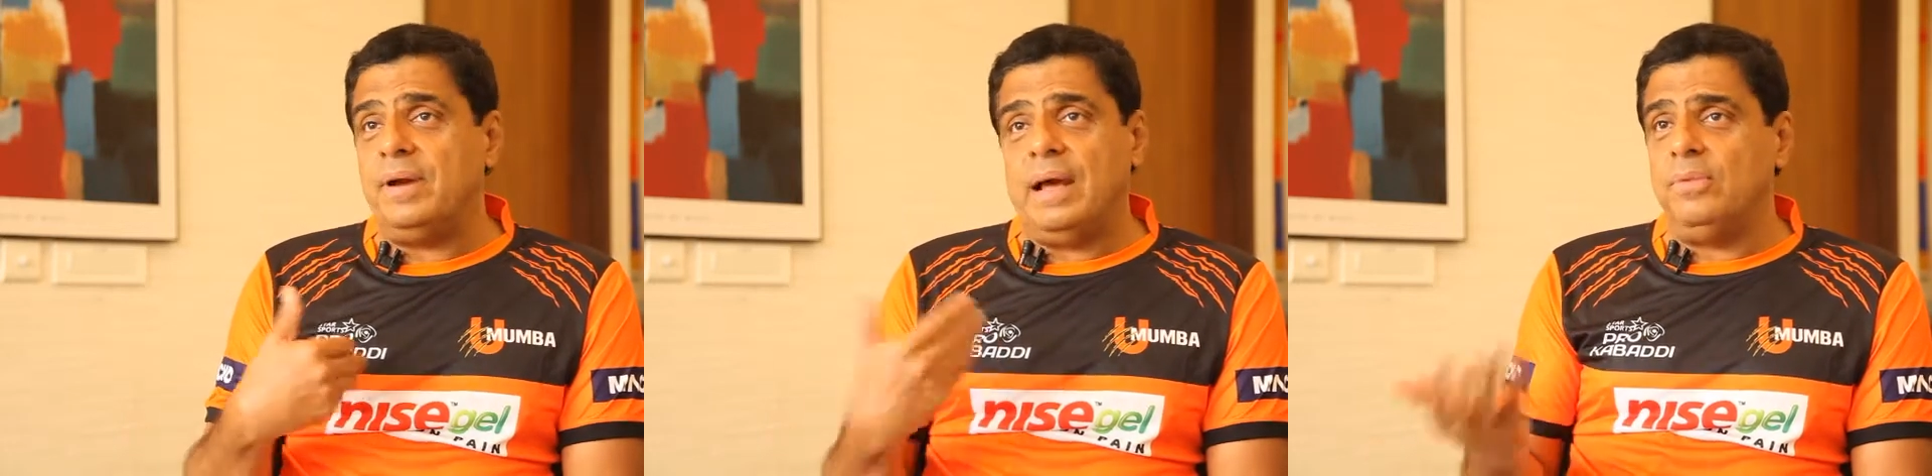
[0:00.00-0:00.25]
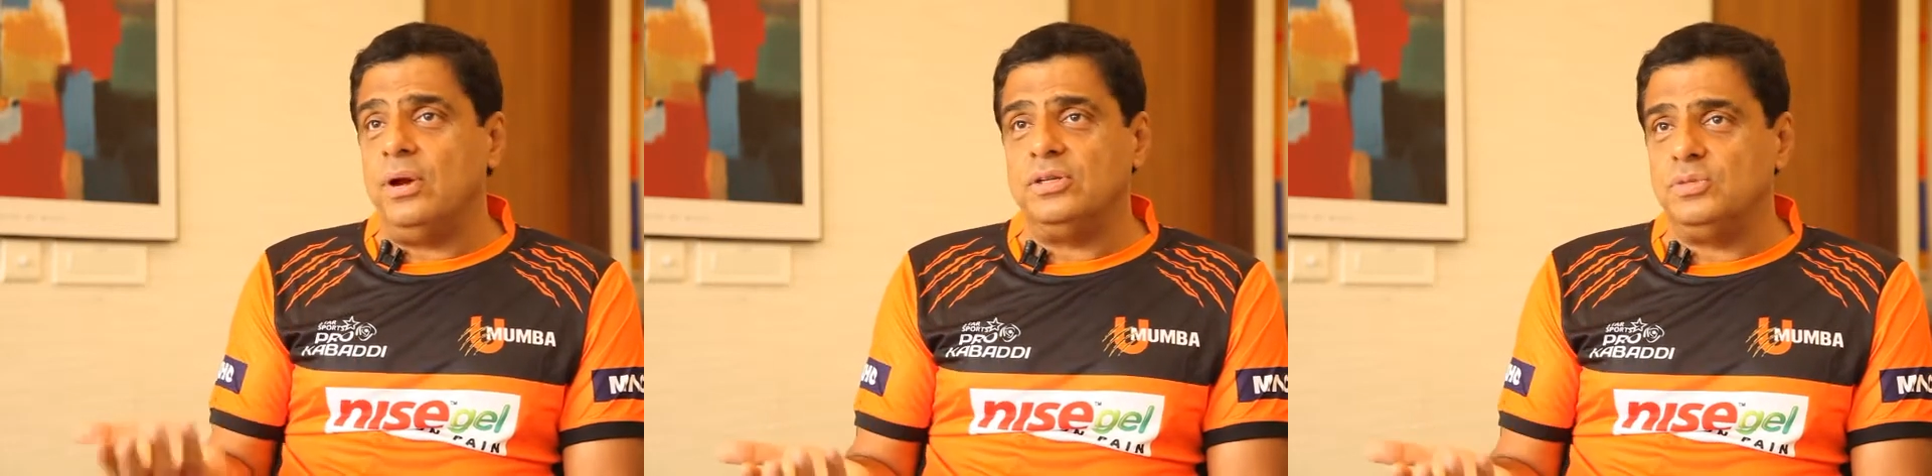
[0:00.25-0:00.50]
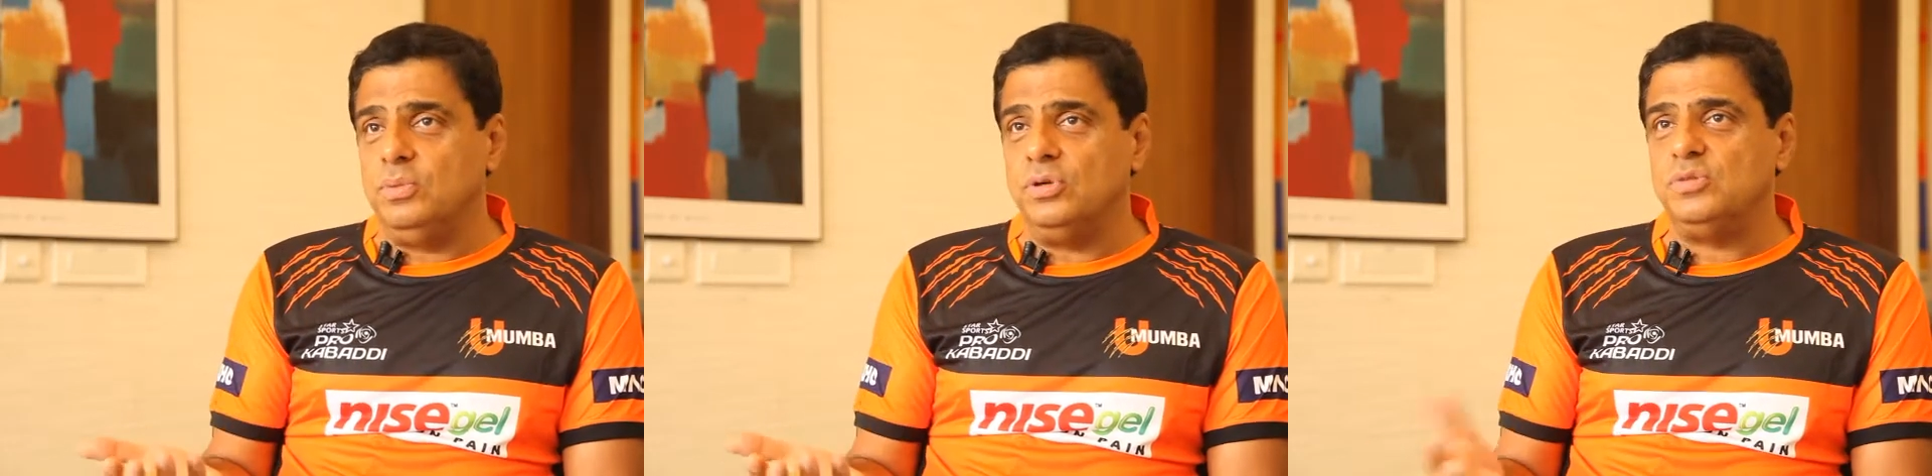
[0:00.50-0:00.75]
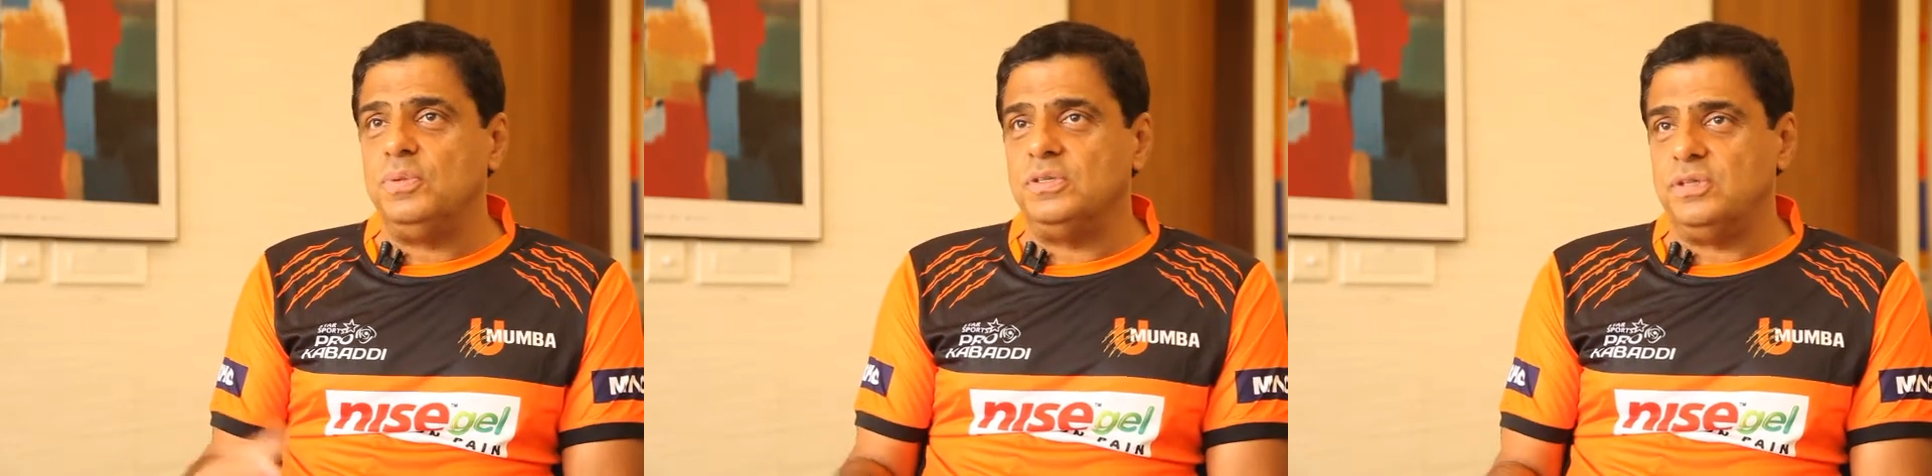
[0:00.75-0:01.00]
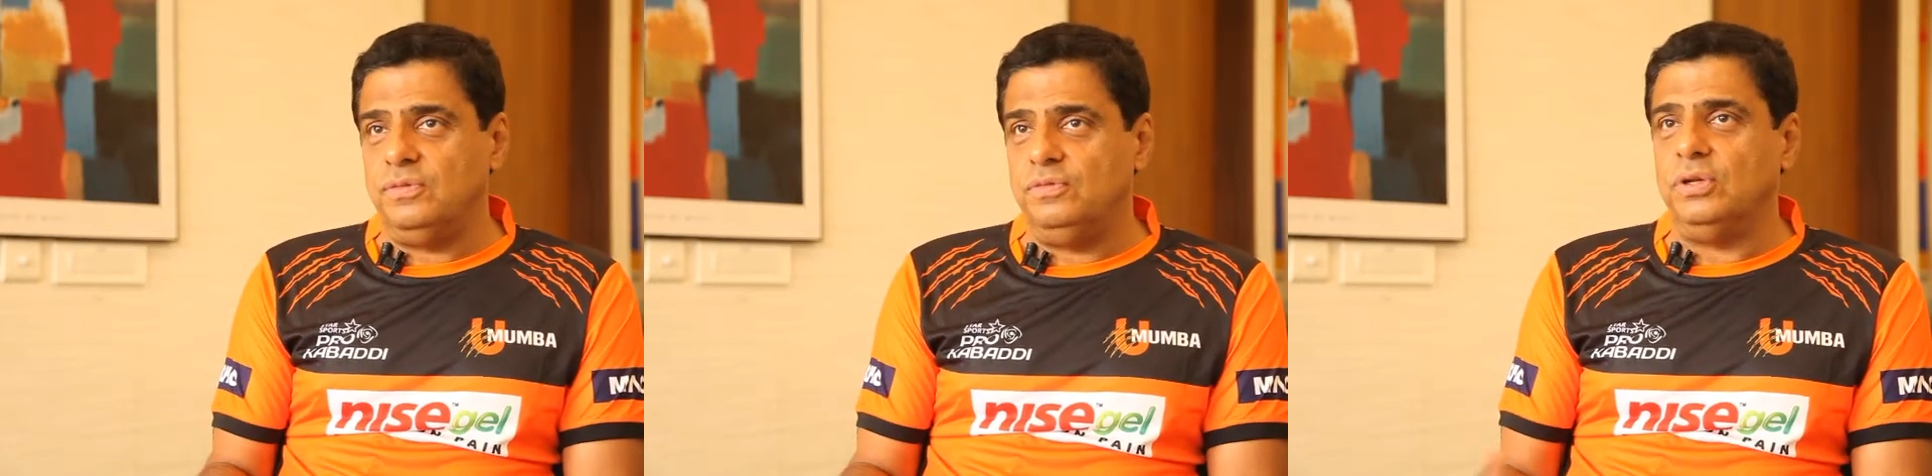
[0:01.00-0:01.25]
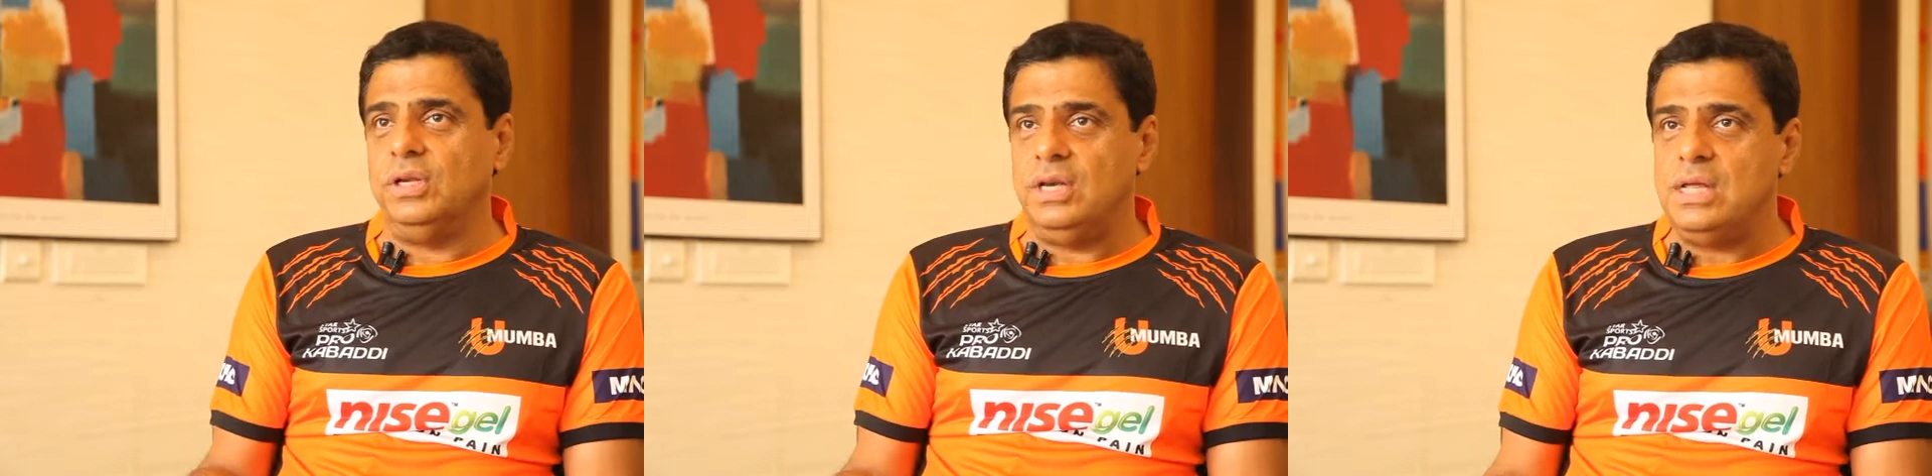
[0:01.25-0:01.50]
and I'm not a spokesperson
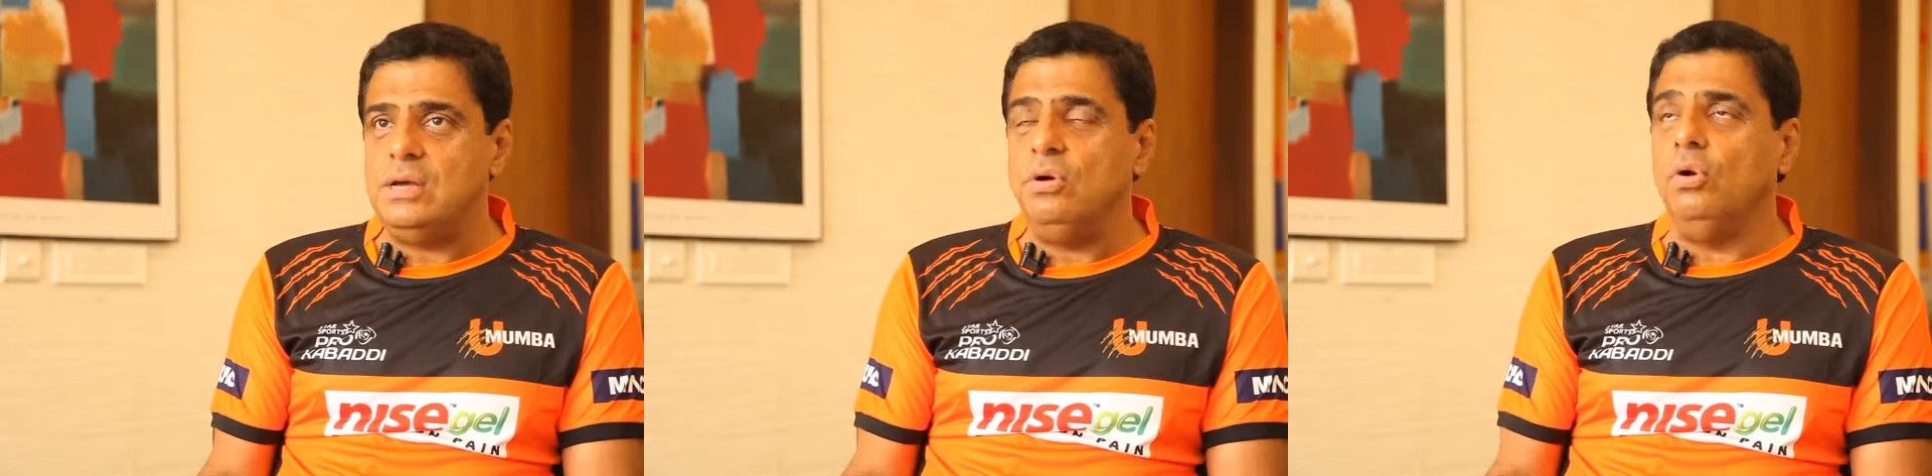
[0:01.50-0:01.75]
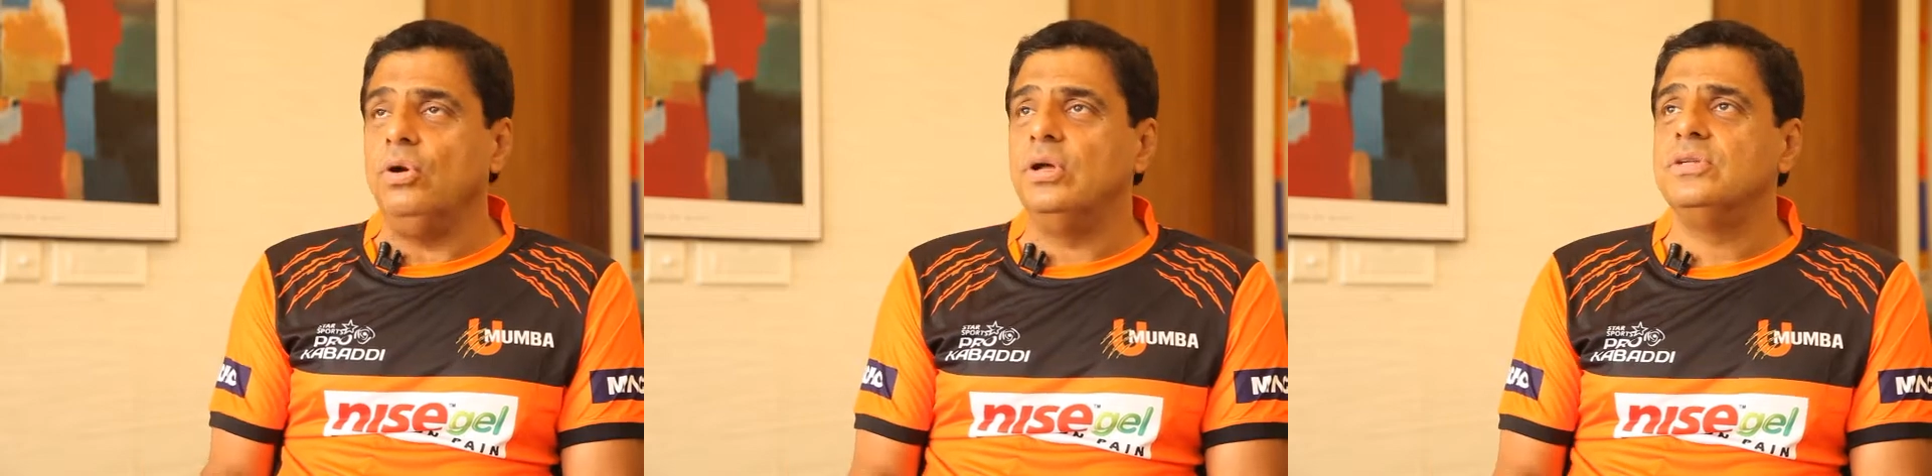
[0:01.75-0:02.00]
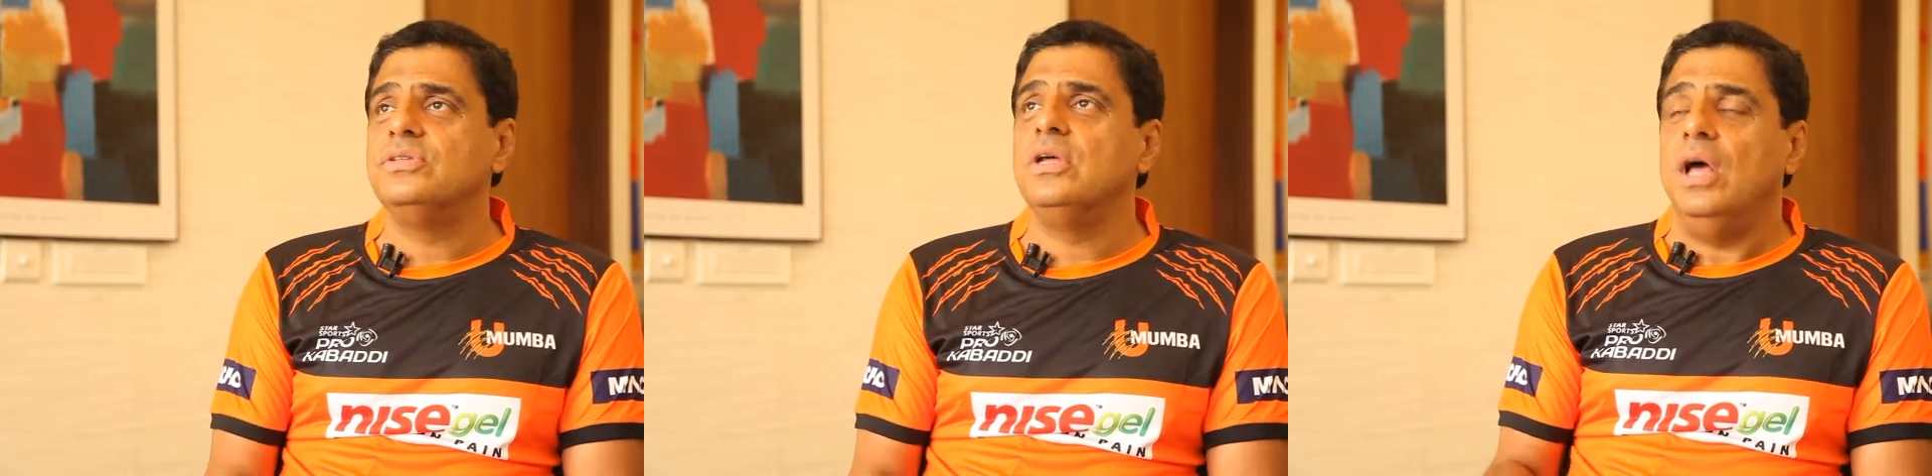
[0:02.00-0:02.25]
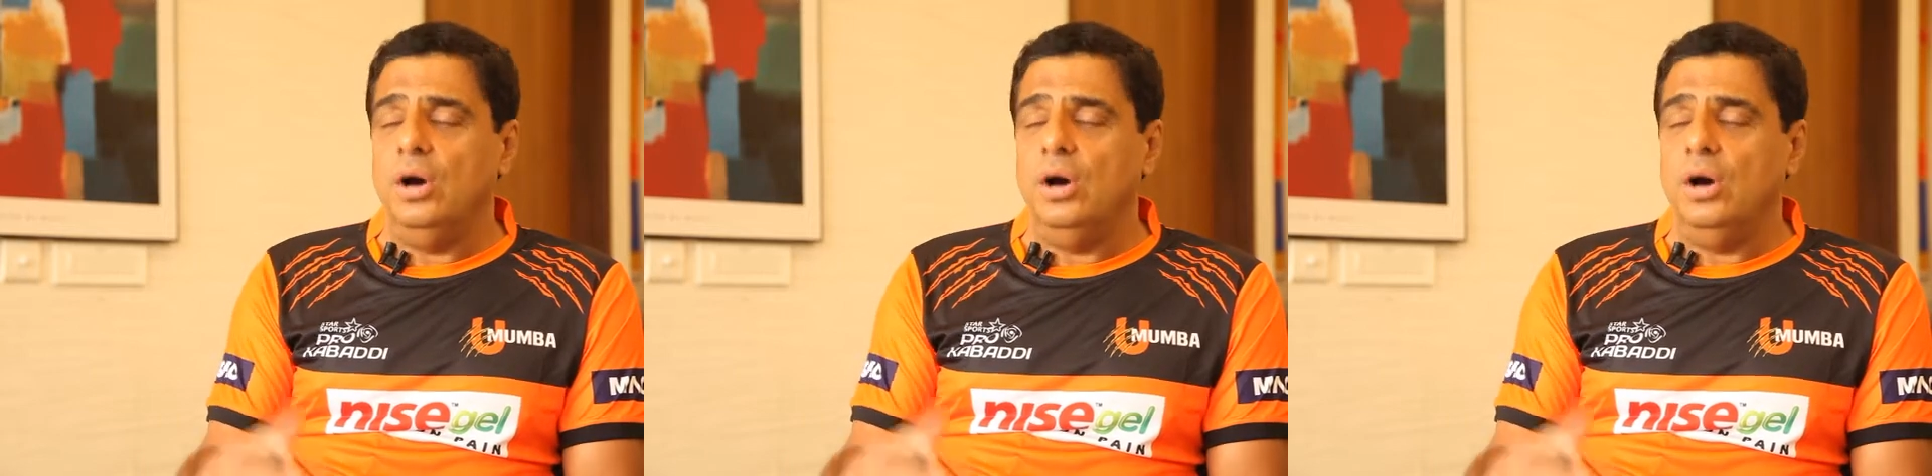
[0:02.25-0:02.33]
for the league owners